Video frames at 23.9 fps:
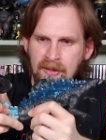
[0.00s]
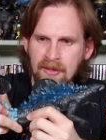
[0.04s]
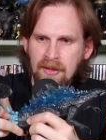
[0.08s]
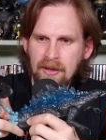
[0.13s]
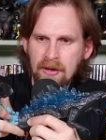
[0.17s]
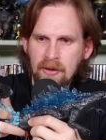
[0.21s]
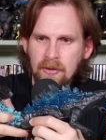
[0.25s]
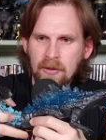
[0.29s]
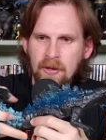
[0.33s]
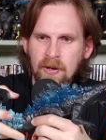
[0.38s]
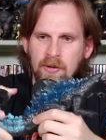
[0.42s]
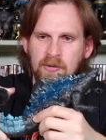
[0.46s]

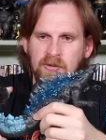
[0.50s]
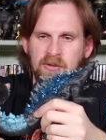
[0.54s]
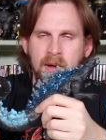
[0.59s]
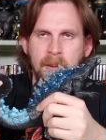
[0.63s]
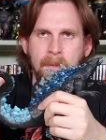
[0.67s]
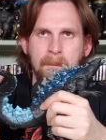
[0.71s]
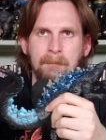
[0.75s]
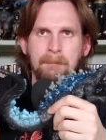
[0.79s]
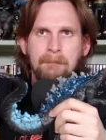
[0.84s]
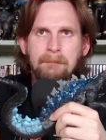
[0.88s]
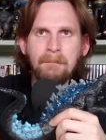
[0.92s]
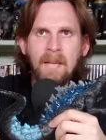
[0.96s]
There it goes.
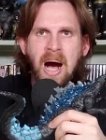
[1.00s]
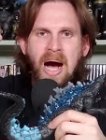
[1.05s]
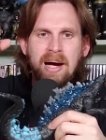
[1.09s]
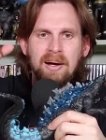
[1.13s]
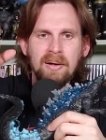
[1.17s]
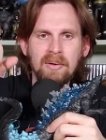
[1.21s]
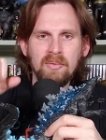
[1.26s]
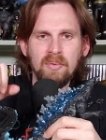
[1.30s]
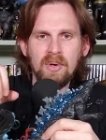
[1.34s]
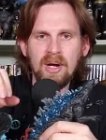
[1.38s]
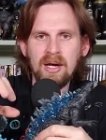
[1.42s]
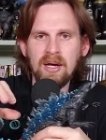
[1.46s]

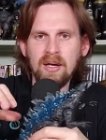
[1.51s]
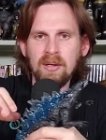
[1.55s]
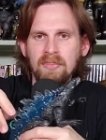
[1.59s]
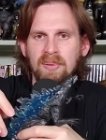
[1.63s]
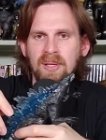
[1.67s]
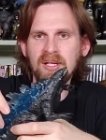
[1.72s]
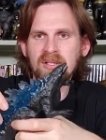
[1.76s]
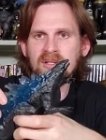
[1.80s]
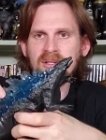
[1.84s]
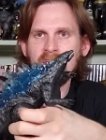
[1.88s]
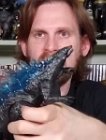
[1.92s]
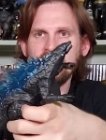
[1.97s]
Right into
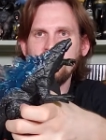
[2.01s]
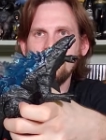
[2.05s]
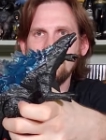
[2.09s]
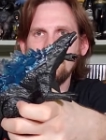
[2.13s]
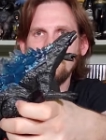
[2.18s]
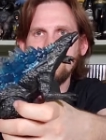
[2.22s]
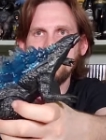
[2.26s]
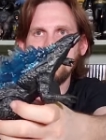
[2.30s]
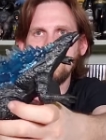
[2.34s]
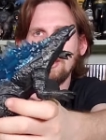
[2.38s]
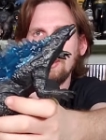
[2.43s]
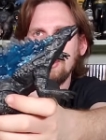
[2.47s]
place.
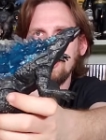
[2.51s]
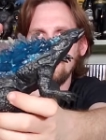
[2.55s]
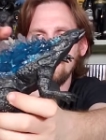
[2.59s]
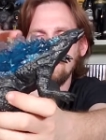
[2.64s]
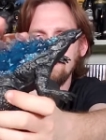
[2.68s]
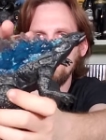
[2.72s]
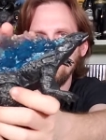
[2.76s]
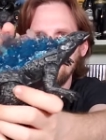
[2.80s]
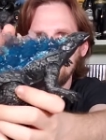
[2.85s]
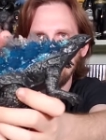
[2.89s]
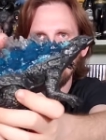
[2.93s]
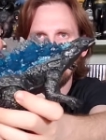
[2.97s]
Look at the
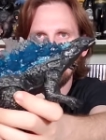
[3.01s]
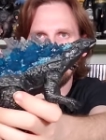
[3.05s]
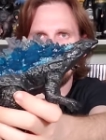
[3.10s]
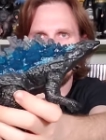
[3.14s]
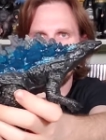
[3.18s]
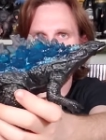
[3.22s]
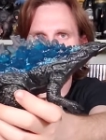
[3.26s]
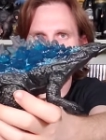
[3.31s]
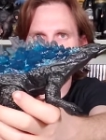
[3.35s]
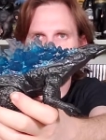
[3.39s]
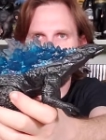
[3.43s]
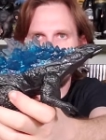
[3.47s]
look at the
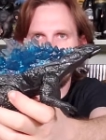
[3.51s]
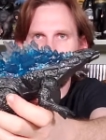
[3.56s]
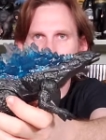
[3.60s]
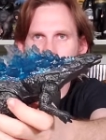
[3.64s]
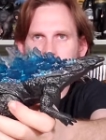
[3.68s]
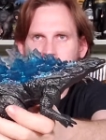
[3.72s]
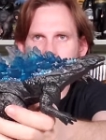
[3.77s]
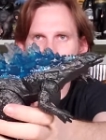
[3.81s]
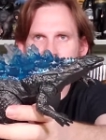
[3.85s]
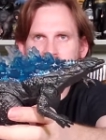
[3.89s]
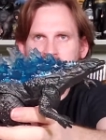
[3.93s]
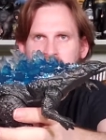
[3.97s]

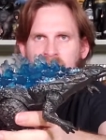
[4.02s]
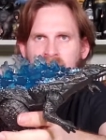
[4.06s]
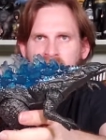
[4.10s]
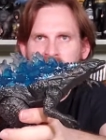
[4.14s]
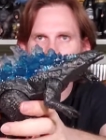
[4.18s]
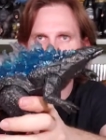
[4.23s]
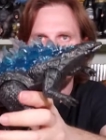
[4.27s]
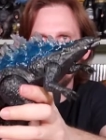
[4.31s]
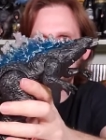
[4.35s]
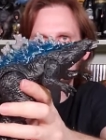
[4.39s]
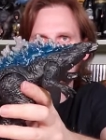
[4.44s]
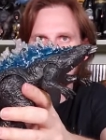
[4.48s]
scales.
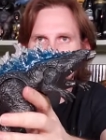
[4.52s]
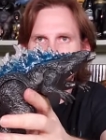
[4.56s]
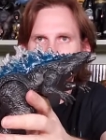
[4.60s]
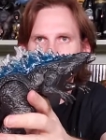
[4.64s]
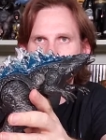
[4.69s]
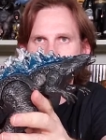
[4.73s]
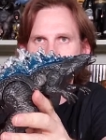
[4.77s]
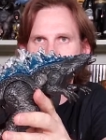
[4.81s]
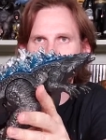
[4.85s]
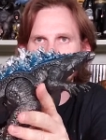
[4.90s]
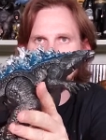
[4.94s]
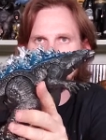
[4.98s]
They've got this
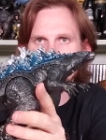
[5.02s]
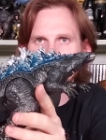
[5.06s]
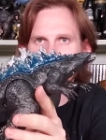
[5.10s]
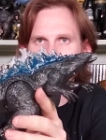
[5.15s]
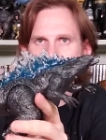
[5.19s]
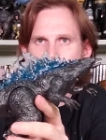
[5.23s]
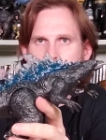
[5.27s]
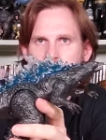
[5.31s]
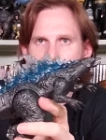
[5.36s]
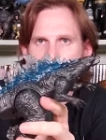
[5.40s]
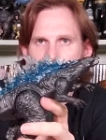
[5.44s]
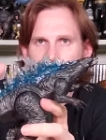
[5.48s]
cool
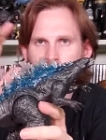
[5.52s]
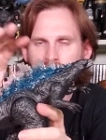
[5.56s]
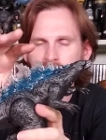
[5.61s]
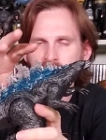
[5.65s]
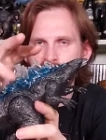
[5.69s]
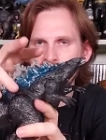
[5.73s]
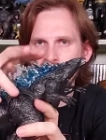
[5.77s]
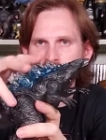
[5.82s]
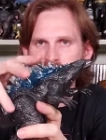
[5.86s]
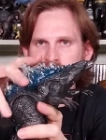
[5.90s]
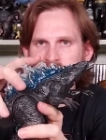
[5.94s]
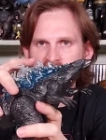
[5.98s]

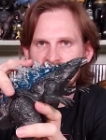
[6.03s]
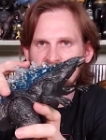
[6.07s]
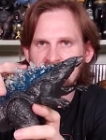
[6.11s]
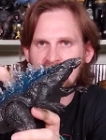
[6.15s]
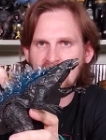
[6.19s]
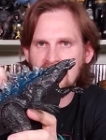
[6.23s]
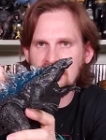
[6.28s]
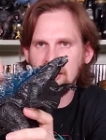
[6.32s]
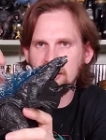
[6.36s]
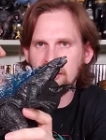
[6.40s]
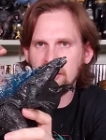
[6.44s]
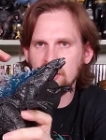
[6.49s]
blue
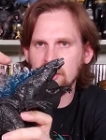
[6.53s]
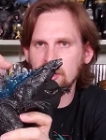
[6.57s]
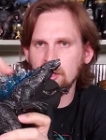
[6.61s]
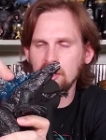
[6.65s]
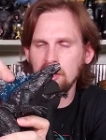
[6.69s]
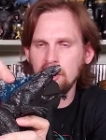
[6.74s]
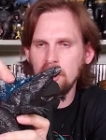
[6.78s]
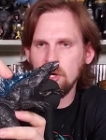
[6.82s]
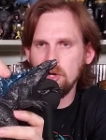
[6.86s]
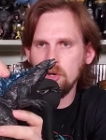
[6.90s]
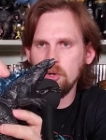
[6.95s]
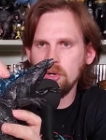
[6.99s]
metallic
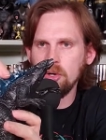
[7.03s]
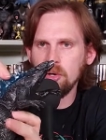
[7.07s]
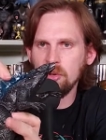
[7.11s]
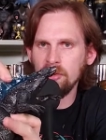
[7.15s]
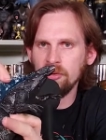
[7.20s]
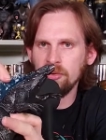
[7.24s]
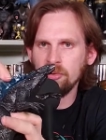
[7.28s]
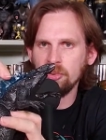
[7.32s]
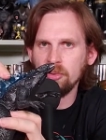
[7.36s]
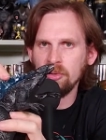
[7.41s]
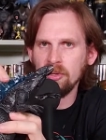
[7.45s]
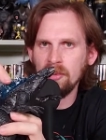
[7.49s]
glow going
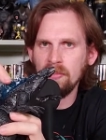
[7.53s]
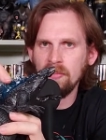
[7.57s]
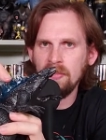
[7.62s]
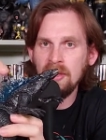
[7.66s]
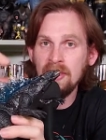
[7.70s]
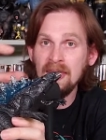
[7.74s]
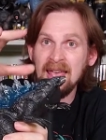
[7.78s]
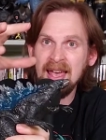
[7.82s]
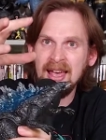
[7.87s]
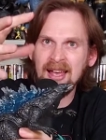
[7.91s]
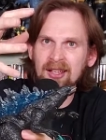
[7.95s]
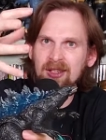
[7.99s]
through them
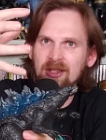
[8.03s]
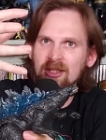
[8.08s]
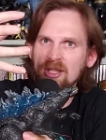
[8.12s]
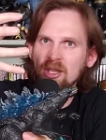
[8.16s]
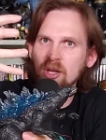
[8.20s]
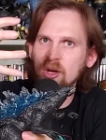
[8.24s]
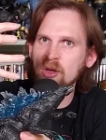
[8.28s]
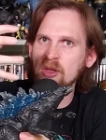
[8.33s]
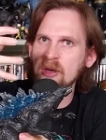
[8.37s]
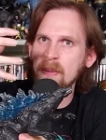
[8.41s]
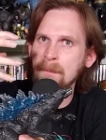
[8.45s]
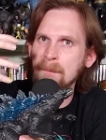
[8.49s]
as
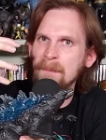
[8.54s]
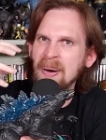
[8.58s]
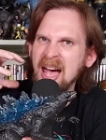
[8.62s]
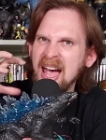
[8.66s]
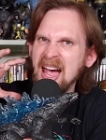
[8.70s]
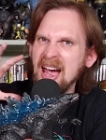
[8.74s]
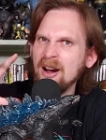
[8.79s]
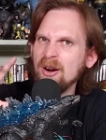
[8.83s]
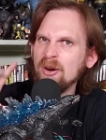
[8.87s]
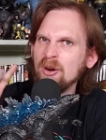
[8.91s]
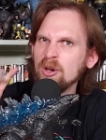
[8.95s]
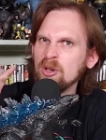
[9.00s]
though the
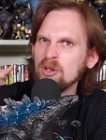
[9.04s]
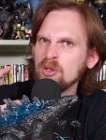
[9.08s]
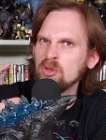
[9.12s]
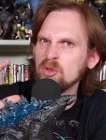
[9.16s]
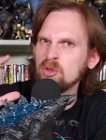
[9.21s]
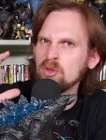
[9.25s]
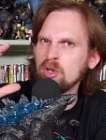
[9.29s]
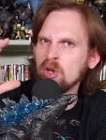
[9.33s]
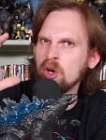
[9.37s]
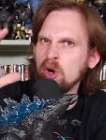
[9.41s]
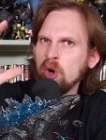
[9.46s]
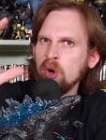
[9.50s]
power is
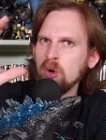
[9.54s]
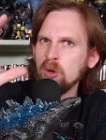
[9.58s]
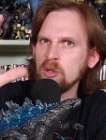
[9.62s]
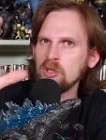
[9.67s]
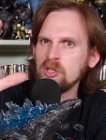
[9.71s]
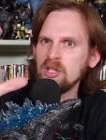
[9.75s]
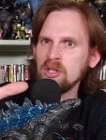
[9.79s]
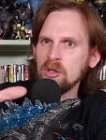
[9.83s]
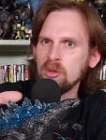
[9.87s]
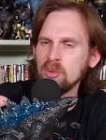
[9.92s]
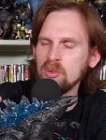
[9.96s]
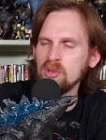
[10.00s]

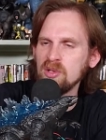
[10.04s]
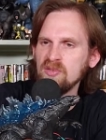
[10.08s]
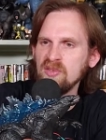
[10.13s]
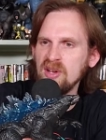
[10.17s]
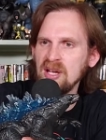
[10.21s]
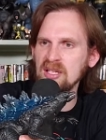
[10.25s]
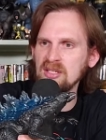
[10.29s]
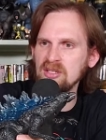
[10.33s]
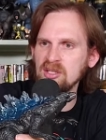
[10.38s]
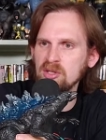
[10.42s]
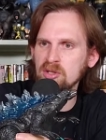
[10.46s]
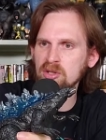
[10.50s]
coursing through his
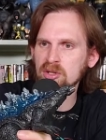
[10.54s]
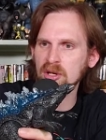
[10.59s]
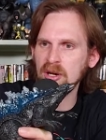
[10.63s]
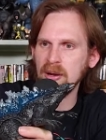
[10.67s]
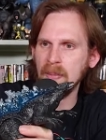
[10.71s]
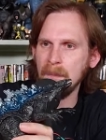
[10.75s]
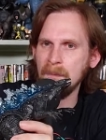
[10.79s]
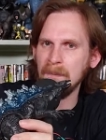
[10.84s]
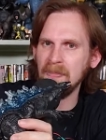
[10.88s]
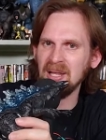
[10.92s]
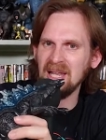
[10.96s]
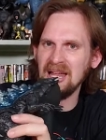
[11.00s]
veins and he's gonna
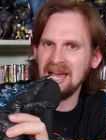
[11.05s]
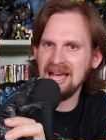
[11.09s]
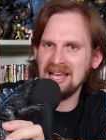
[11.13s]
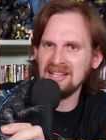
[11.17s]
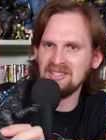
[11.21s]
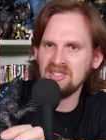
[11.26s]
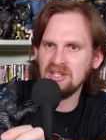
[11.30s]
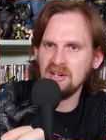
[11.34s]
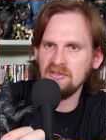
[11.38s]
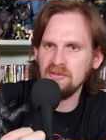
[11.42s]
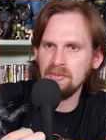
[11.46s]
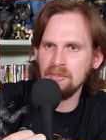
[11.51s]

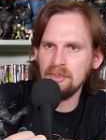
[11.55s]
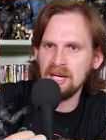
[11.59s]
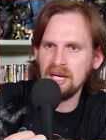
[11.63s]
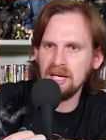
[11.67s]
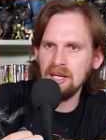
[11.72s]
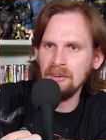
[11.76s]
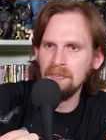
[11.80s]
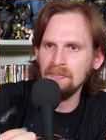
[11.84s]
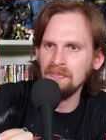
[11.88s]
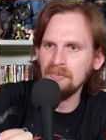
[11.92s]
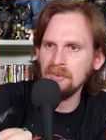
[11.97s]
blast everybody.